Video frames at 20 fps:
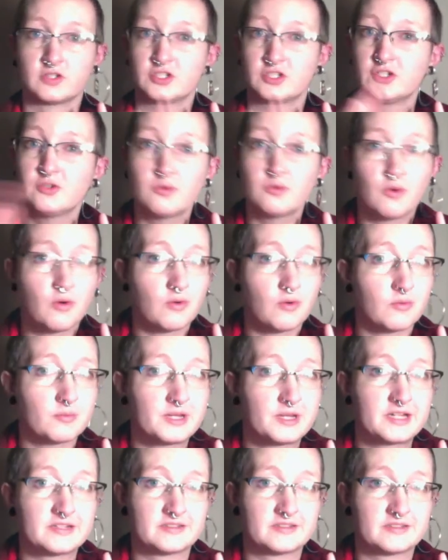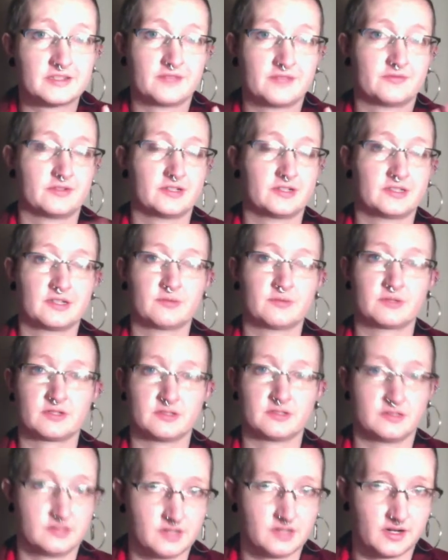2 whole minutes after I said I was going to
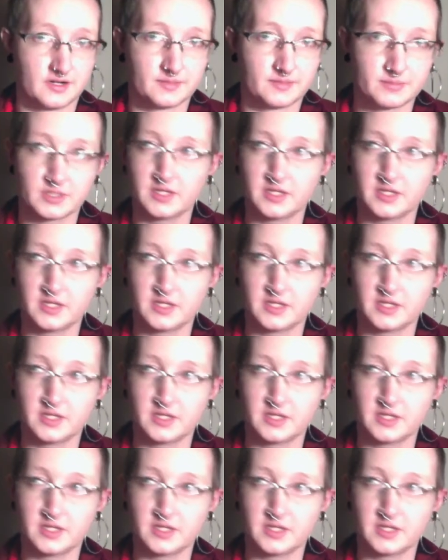stop.